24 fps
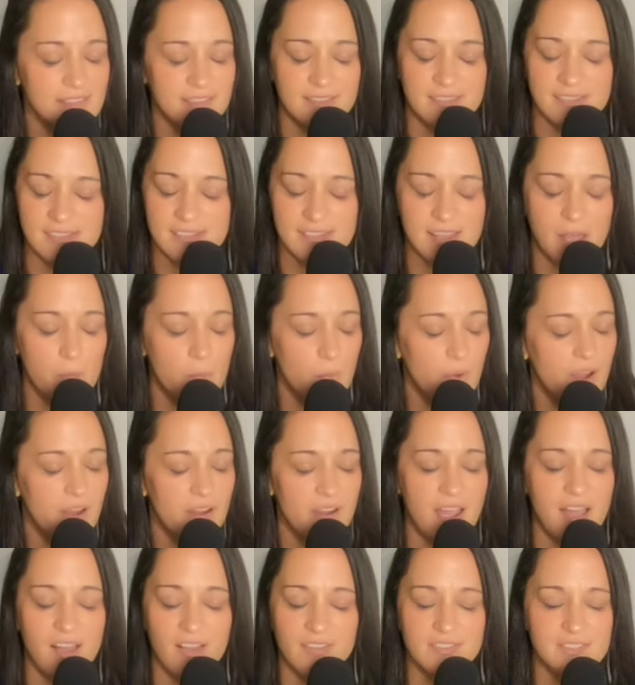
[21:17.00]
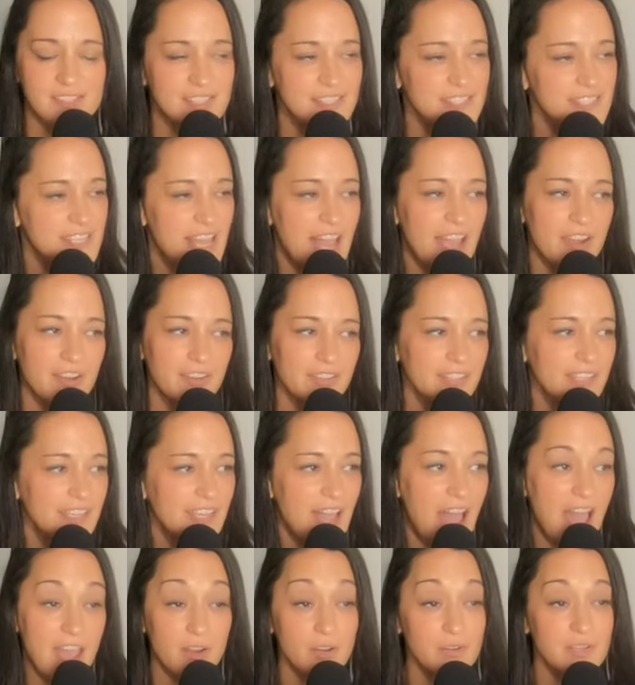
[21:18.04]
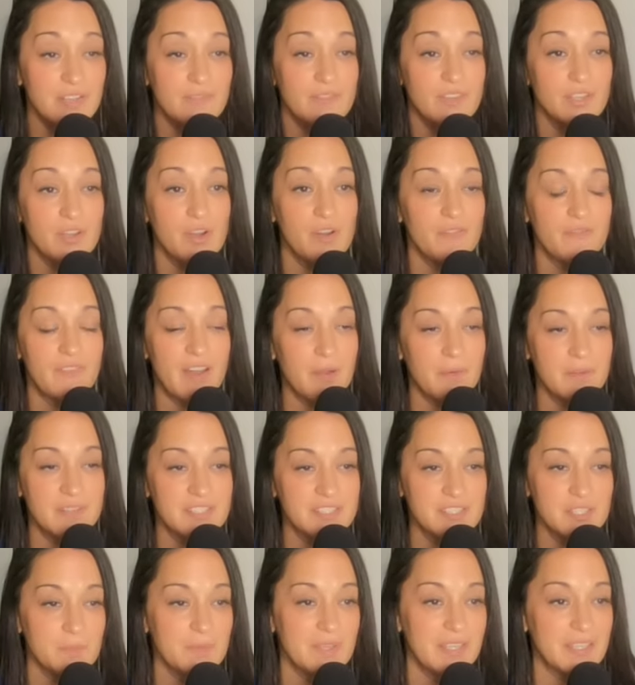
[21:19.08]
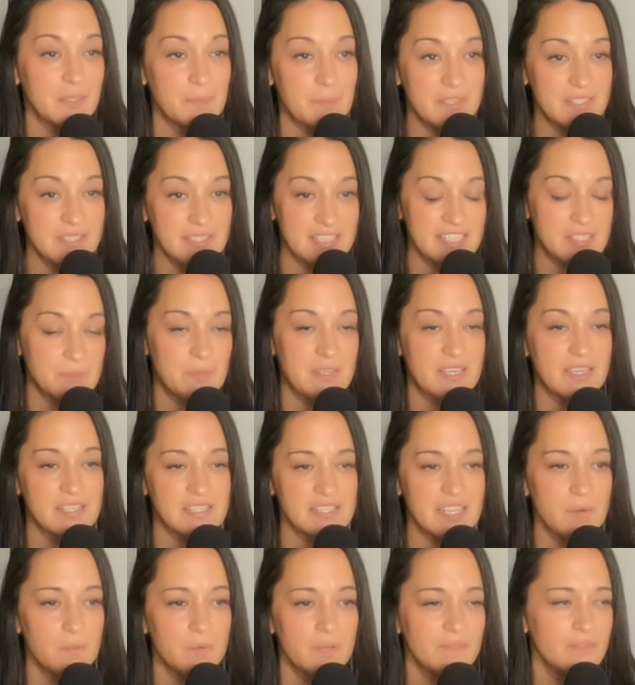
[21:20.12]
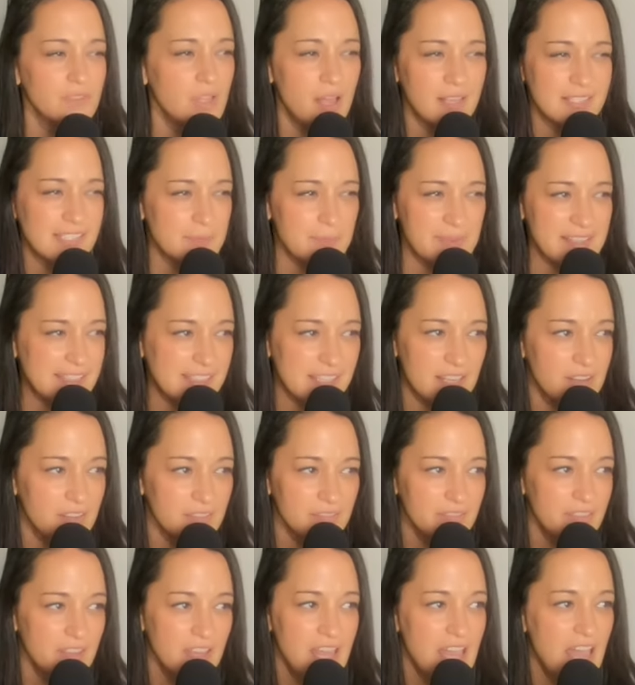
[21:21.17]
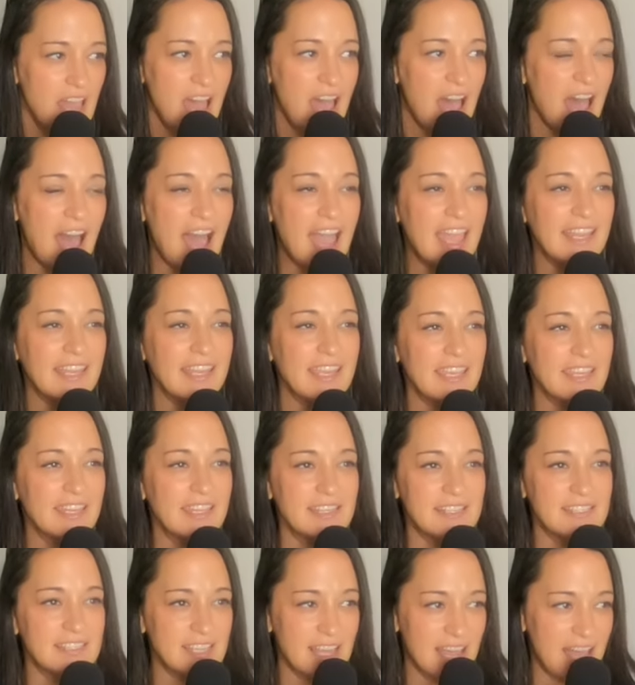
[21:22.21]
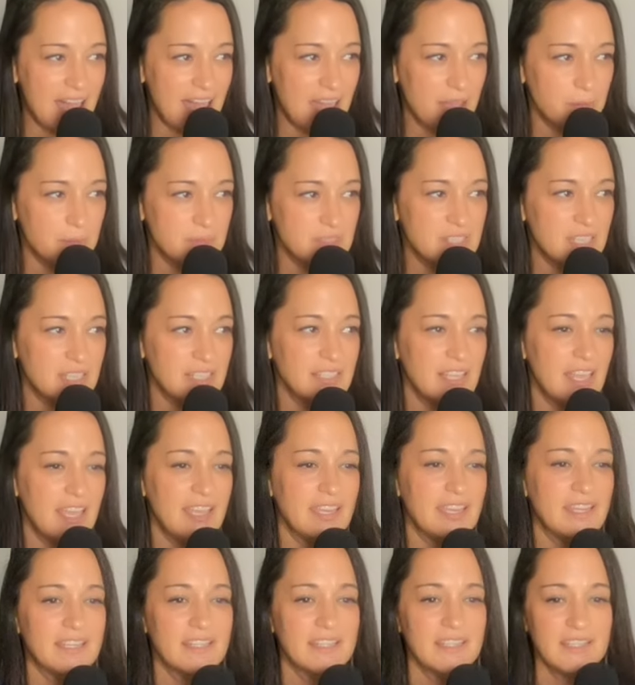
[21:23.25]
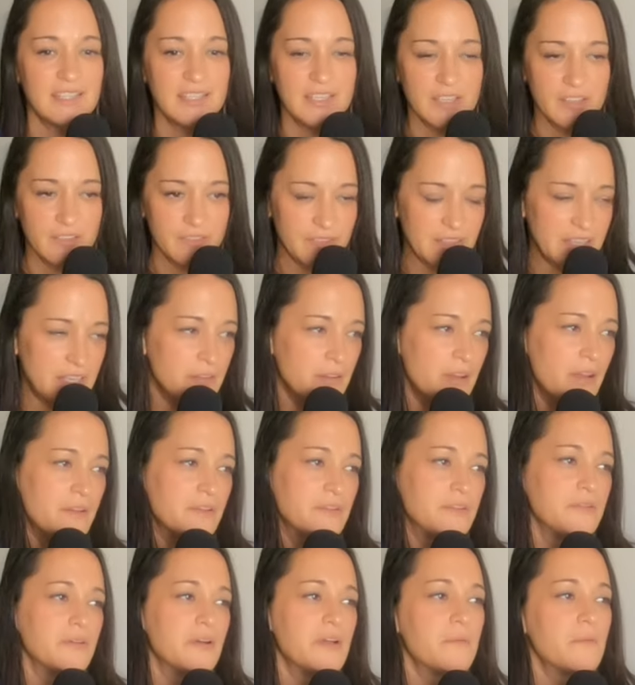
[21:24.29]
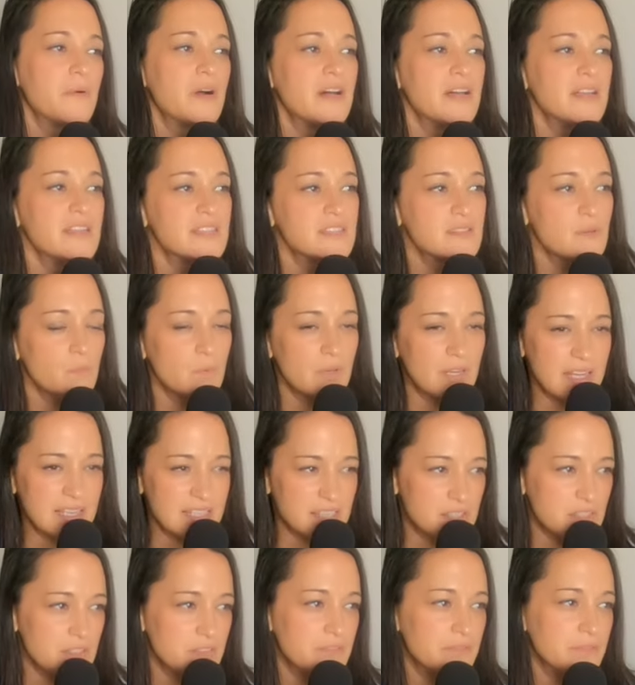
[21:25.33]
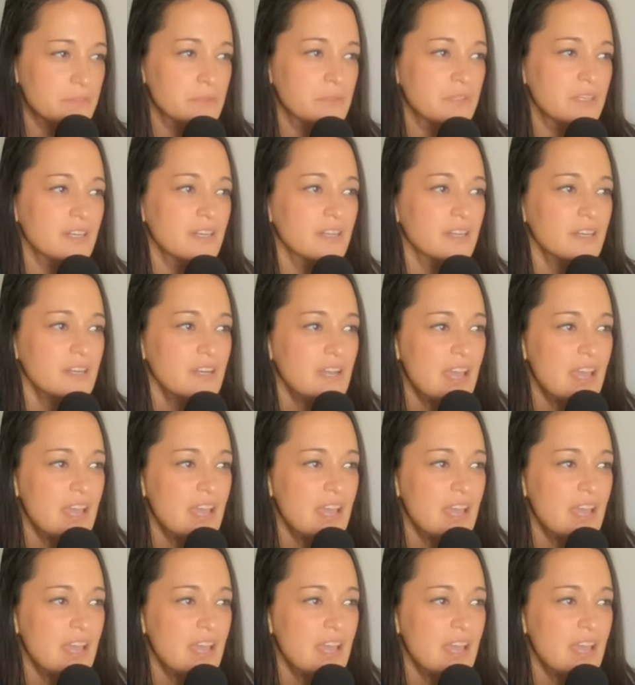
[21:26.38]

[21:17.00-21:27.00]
somewhere else entirely. I don't even know if I would still be in the business because I would have lost myself. I needed time to like figure out who I was, what I stood for,